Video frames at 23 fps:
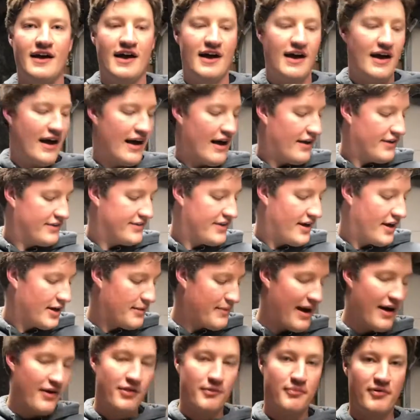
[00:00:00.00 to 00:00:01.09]
I'll talk
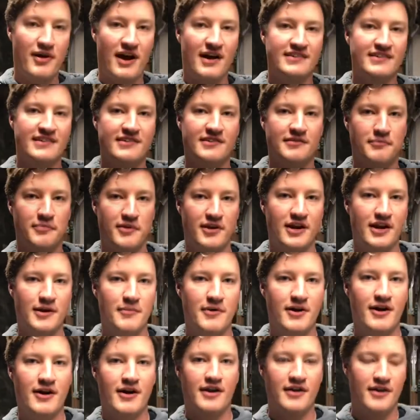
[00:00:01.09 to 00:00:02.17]
about the process of putting them
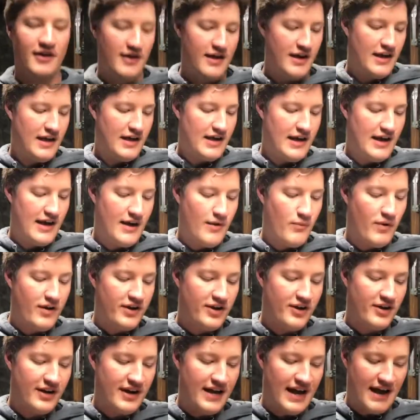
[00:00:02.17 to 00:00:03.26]
on, what
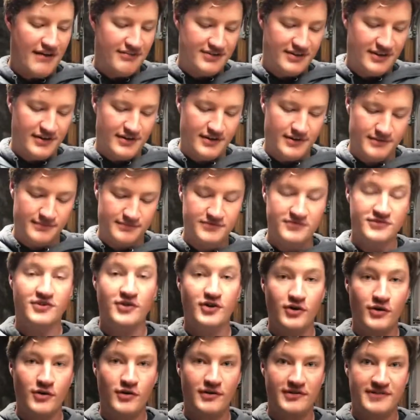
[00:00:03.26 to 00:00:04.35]
you're gonna have to
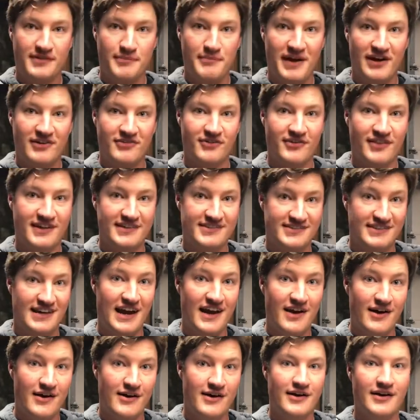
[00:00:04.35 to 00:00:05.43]
do to make sure they stay
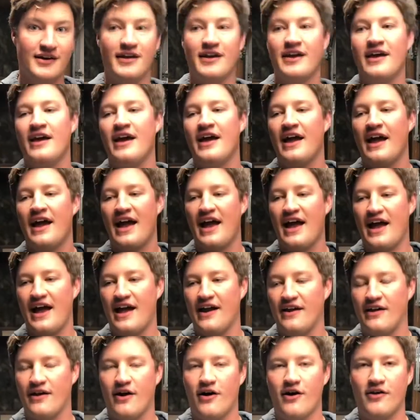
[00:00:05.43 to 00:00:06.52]
on,
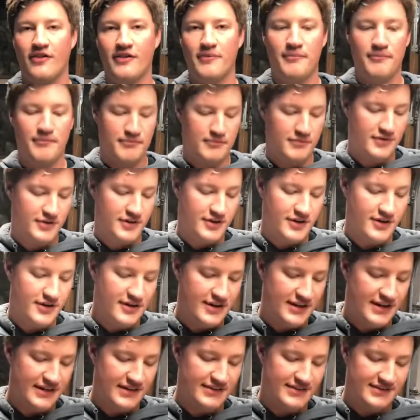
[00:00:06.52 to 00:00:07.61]
and all the
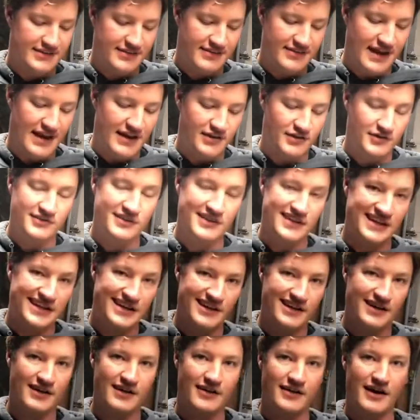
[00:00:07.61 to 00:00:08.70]
goodies that you'll need
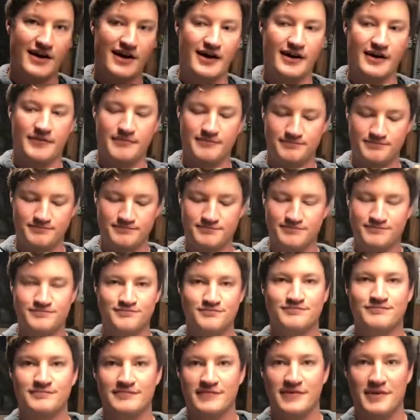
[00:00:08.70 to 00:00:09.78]

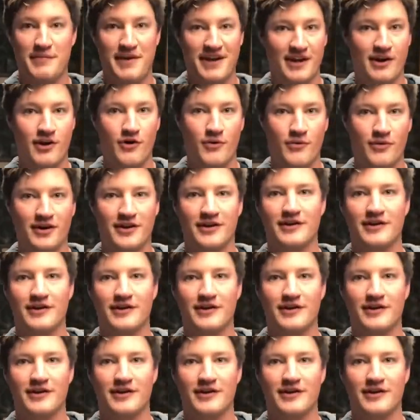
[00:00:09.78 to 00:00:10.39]
to make it all work.